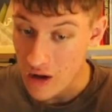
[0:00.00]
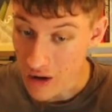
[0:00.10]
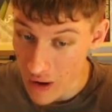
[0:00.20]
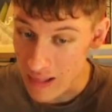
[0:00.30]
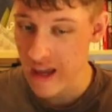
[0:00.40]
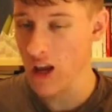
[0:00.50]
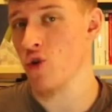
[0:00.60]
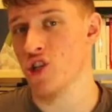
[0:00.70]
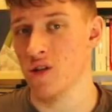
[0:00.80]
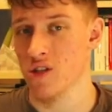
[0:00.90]

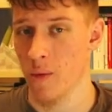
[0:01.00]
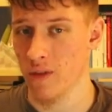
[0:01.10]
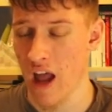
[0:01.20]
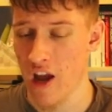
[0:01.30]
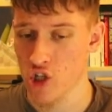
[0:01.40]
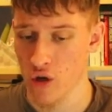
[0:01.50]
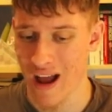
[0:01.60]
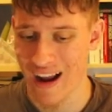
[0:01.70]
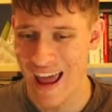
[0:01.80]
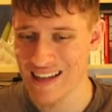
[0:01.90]
relinquishing some tension
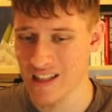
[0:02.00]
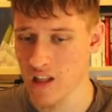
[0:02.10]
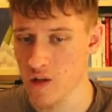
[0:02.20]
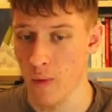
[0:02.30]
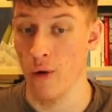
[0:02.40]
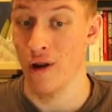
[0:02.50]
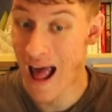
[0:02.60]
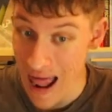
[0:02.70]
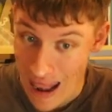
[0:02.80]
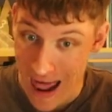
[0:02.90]
against this pawn,
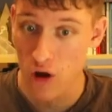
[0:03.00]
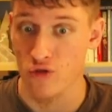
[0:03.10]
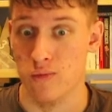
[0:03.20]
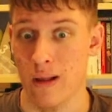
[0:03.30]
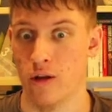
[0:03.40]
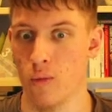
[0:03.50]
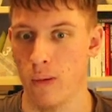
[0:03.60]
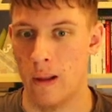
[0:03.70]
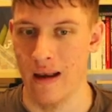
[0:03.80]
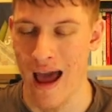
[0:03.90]
allows black to
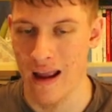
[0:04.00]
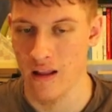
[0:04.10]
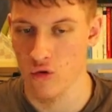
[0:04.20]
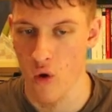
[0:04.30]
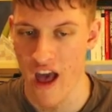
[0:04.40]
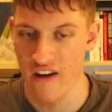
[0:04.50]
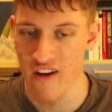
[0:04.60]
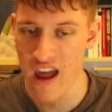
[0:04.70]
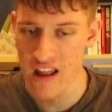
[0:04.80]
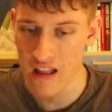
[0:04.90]
play knight to
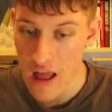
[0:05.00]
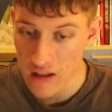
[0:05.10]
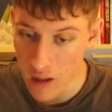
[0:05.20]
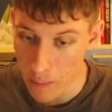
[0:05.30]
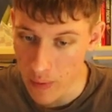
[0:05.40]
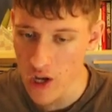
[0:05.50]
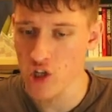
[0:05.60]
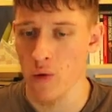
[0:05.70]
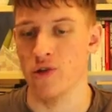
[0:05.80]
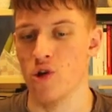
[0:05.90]
f8. The
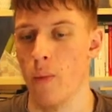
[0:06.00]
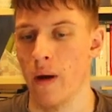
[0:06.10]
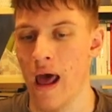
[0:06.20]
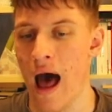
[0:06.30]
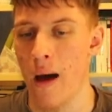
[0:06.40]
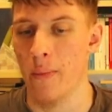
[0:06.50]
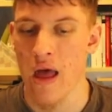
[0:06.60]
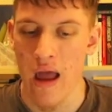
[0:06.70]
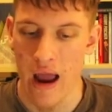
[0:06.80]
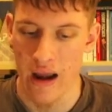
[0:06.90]
bishop is open up,
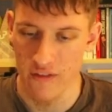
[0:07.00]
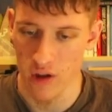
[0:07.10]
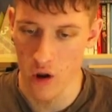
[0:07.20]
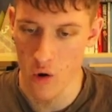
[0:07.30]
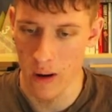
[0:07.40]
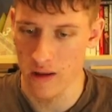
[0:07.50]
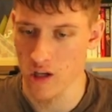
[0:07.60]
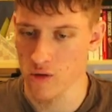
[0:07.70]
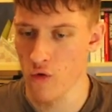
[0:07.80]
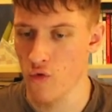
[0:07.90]
and after you play
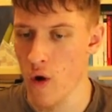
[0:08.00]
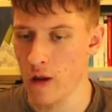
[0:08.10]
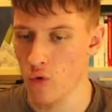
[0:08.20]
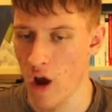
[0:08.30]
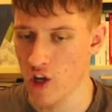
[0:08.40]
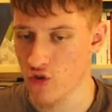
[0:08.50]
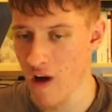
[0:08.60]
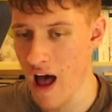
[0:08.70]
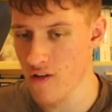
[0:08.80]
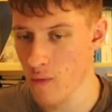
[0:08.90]
this move queen to
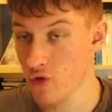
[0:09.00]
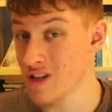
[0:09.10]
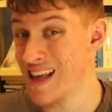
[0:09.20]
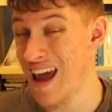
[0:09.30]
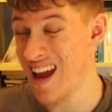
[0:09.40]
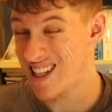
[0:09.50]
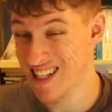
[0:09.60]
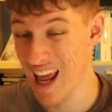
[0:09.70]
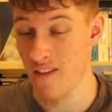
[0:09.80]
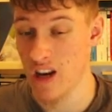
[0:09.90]
h5, obviously
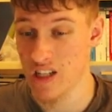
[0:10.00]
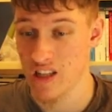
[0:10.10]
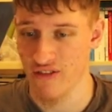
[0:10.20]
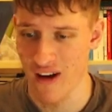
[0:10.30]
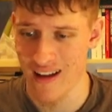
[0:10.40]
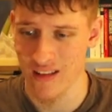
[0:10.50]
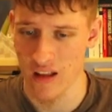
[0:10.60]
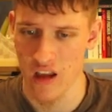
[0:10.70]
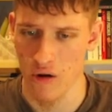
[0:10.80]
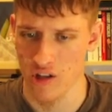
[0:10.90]
h7 is defended.
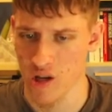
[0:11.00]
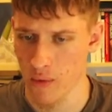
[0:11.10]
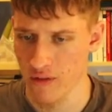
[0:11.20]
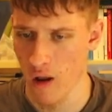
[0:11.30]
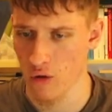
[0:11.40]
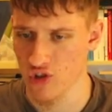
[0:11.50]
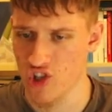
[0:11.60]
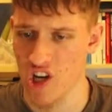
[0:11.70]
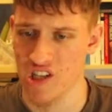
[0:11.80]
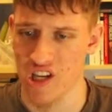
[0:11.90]
Here it simply follows
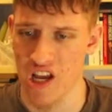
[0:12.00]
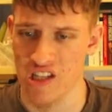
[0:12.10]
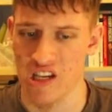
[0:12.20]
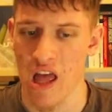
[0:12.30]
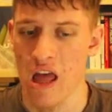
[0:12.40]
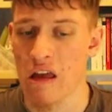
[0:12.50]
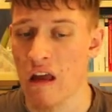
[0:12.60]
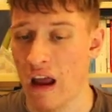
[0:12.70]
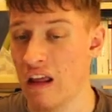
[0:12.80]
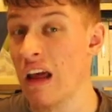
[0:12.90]
g6.
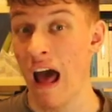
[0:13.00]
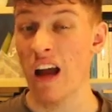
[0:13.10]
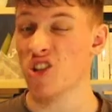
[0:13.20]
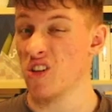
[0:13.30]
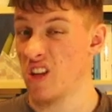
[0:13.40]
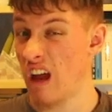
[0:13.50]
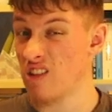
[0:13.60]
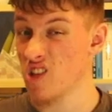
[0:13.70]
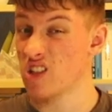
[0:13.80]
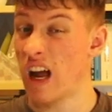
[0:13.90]
And here actually the
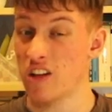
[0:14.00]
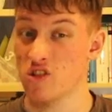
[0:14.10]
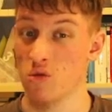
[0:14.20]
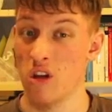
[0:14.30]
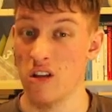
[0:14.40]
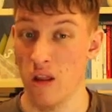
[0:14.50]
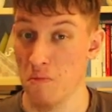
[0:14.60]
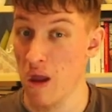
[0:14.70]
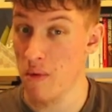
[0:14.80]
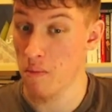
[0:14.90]
engine starts to think that
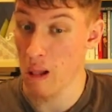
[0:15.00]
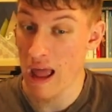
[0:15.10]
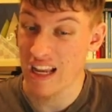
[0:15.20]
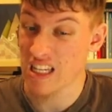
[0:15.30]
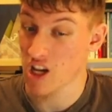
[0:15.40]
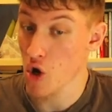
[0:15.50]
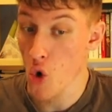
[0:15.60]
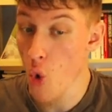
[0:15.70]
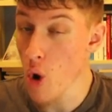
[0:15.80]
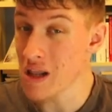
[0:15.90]
maybe black is
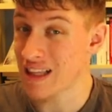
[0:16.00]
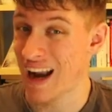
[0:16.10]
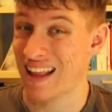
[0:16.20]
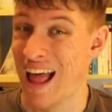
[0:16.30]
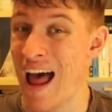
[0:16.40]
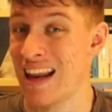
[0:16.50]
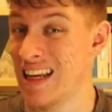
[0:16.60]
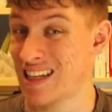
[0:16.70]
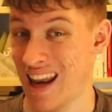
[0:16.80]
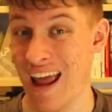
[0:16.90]
ultra
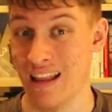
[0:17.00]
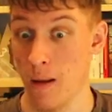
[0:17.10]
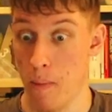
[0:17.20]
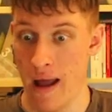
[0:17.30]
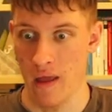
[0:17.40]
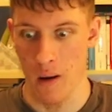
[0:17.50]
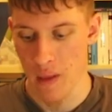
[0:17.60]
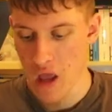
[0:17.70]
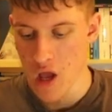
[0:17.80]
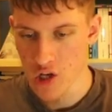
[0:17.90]
tiny slightly better.
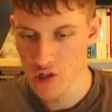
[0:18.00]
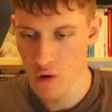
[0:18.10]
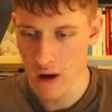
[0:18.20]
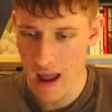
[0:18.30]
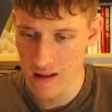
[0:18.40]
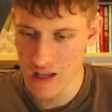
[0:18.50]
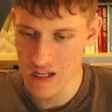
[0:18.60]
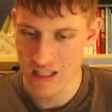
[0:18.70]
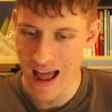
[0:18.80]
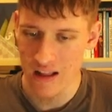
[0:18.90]
So okay,
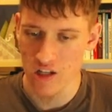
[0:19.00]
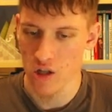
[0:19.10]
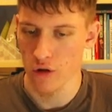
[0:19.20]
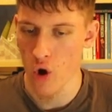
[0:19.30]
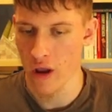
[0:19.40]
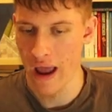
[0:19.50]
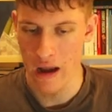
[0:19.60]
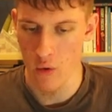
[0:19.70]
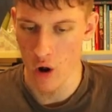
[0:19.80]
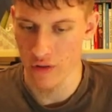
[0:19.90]
this knight is not going
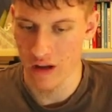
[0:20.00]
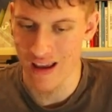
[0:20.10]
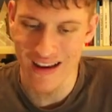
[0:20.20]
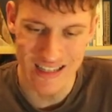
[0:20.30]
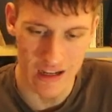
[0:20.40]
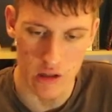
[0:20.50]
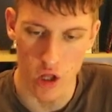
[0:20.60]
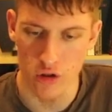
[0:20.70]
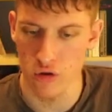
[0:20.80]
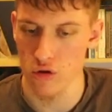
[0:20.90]
anywhere on the king side,
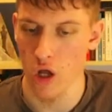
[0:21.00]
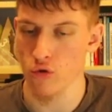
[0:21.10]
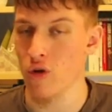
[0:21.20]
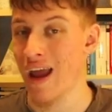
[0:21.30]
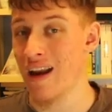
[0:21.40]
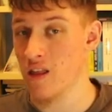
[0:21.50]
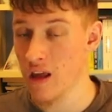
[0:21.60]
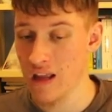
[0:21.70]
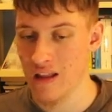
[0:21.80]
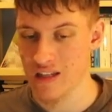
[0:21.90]
not doing
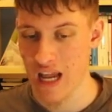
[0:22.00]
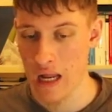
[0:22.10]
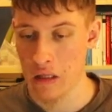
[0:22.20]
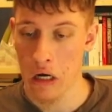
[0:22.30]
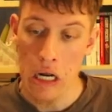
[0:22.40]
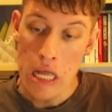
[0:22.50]
anything in the center,